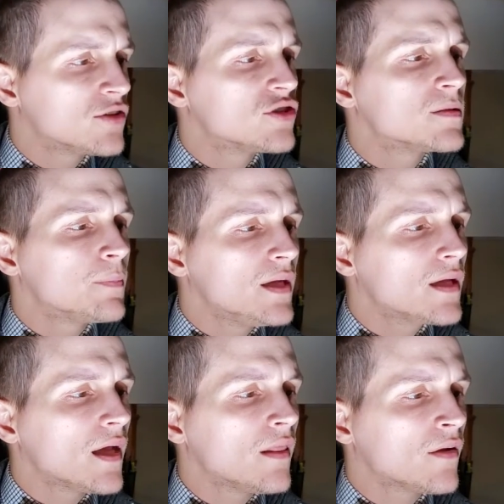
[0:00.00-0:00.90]
to speak
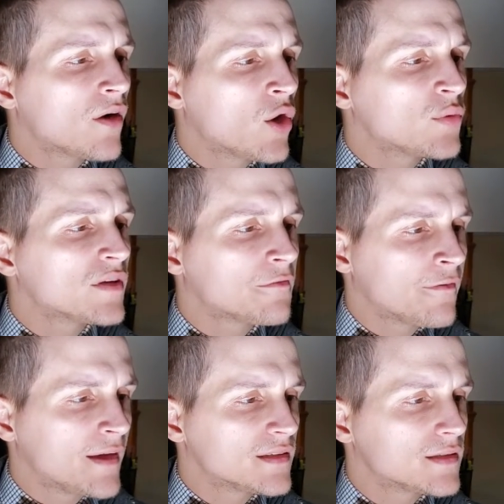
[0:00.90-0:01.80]
in their own
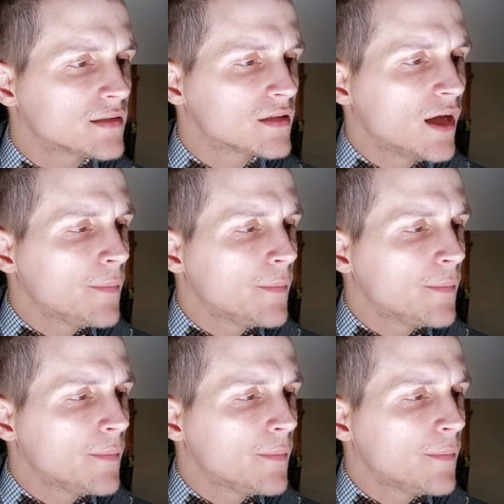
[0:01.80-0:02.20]
defense